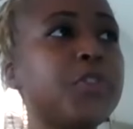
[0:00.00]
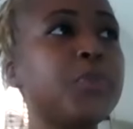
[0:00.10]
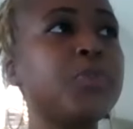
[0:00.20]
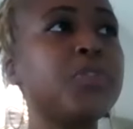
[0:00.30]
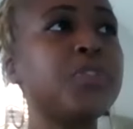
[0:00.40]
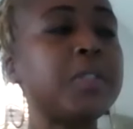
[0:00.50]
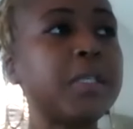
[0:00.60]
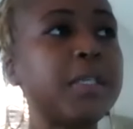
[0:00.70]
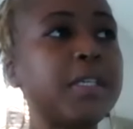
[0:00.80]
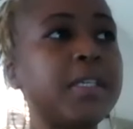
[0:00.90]
to
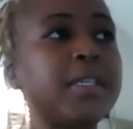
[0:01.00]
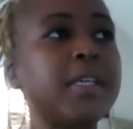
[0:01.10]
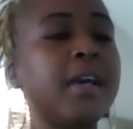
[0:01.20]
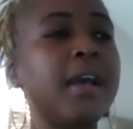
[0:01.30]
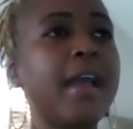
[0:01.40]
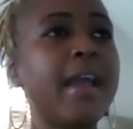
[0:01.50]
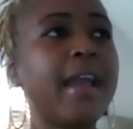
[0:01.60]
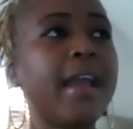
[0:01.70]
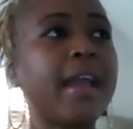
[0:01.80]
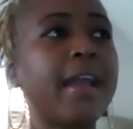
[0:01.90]
see
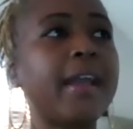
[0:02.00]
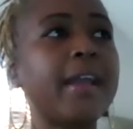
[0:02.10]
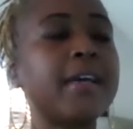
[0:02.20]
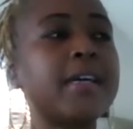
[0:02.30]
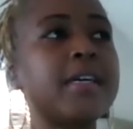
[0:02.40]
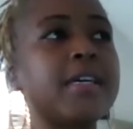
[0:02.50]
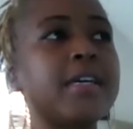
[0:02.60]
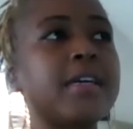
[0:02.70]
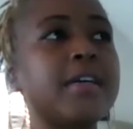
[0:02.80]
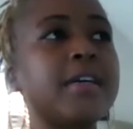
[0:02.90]
a
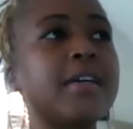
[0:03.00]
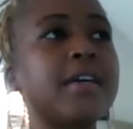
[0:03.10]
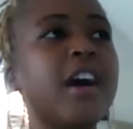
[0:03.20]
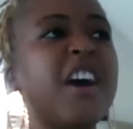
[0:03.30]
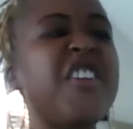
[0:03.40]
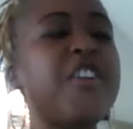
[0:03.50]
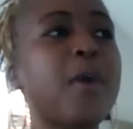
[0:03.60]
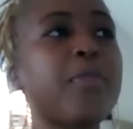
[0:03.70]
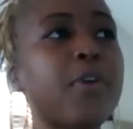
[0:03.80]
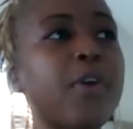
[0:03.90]

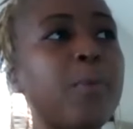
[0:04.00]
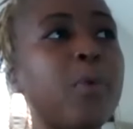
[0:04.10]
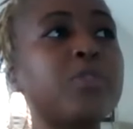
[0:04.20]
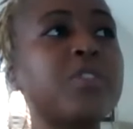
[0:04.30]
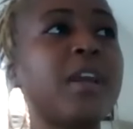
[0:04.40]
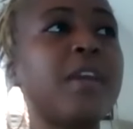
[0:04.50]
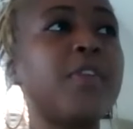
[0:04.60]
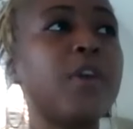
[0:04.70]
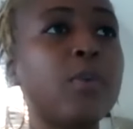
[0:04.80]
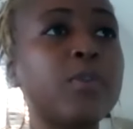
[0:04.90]
another i won't say
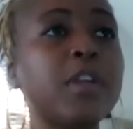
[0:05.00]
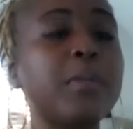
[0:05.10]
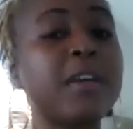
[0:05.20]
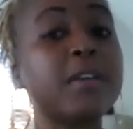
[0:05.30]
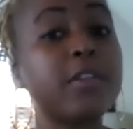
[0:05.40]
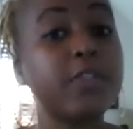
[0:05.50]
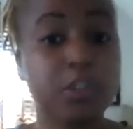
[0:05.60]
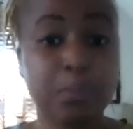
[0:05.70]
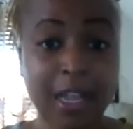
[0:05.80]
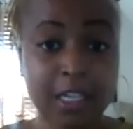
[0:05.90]
the only because there is
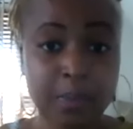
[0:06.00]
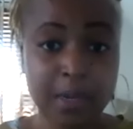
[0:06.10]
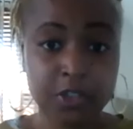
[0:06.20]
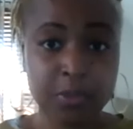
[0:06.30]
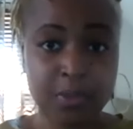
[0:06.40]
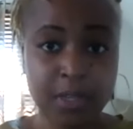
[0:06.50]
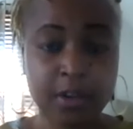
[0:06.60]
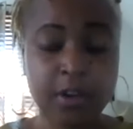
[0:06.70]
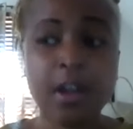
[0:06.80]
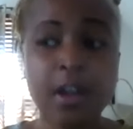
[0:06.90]
a black spectrum
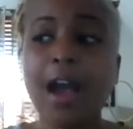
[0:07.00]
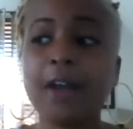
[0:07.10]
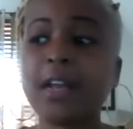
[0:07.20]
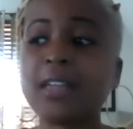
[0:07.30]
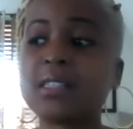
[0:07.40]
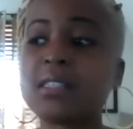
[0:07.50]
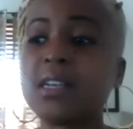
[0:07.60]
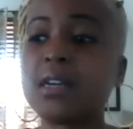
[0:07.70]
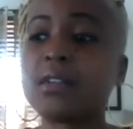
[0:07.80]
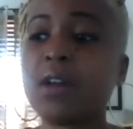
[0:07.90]
theater i'd like to
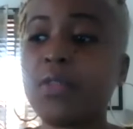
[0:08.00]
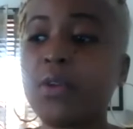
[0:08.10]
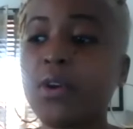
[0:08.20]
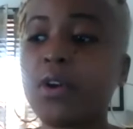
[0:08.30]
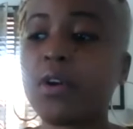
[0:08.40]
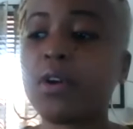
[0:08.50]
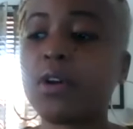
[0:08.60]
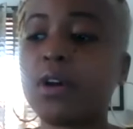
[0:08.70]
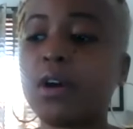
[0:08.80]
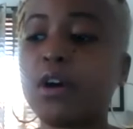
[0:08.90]
see another
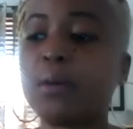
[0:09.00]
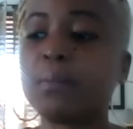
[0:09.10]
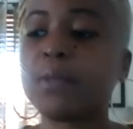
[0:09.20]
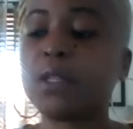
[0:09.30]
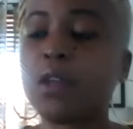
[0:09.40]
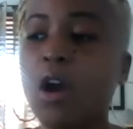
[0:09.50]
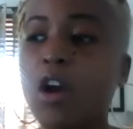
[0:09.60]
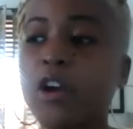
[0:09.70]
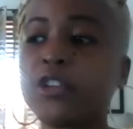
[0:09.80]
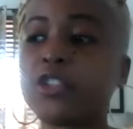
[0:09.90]
um,
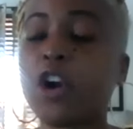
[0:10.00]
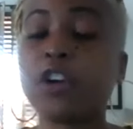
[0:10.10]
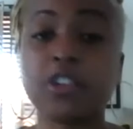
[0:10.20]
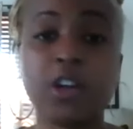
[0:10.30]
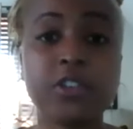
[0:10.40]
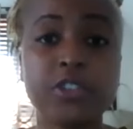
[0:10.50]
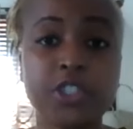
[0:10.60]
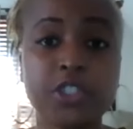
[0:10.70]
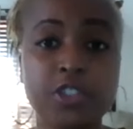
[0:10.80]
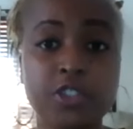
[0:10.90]
large art and
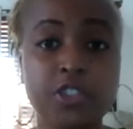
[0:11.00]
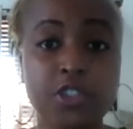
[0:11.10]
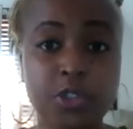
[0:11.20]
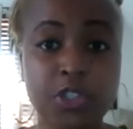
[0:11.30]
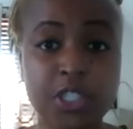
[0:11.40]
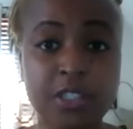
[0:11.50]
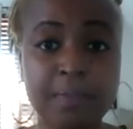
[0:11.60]
culture institution